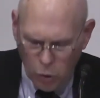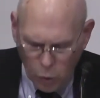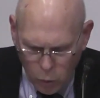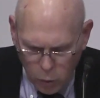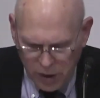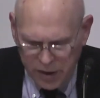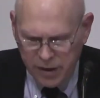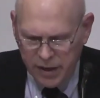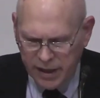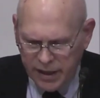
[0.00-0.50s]

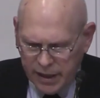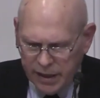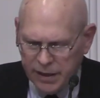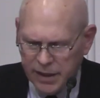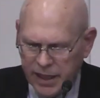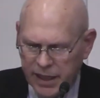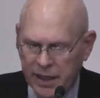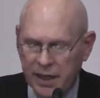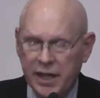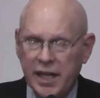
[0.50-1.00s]
when he
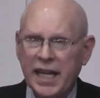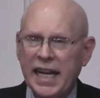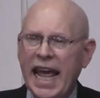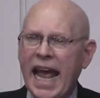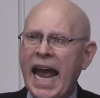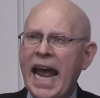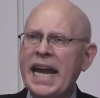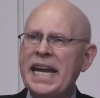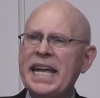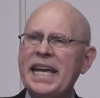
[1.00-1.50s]
needed it,
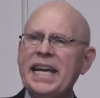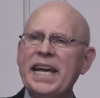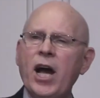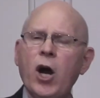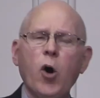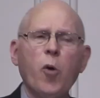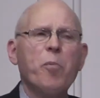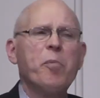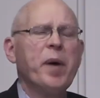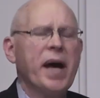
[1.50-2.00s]
and he
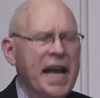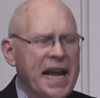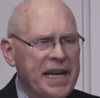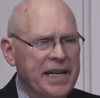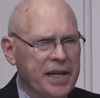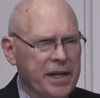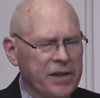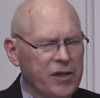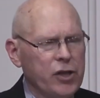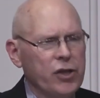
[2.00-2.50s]
obeyed it.